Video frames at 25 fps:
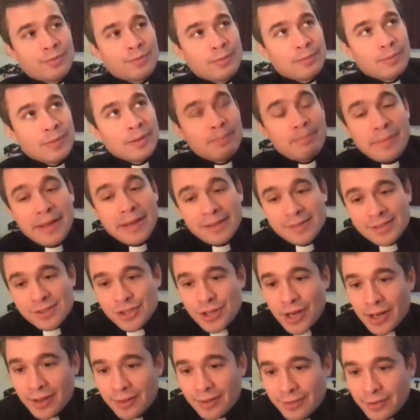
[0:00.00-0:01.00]
missed
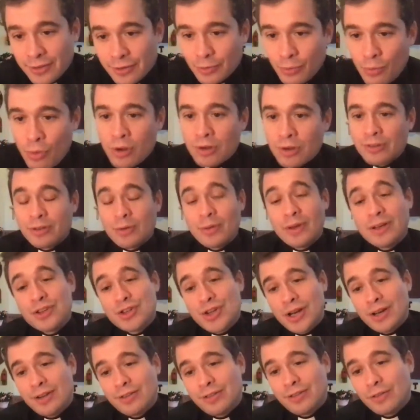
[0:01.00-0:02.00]
Genesis 1. So in
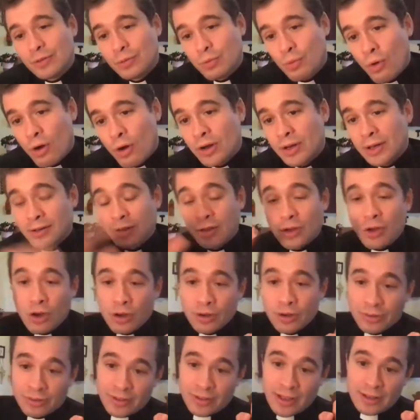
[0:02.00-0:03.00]
Genesis 1,
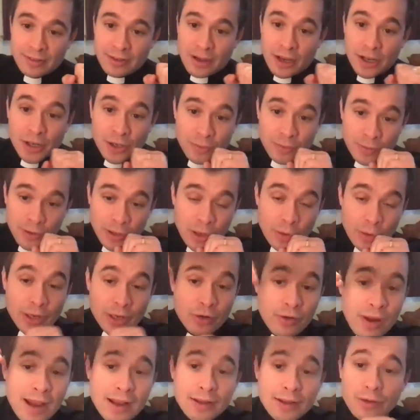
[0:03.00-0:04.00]
God says, he
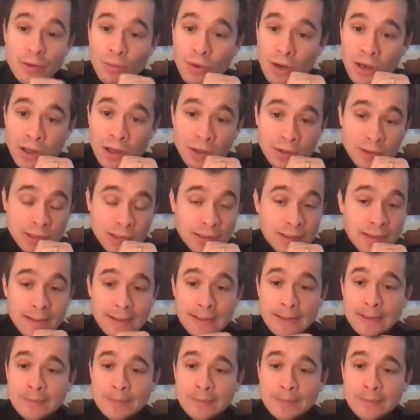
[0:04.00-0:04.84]
created the world and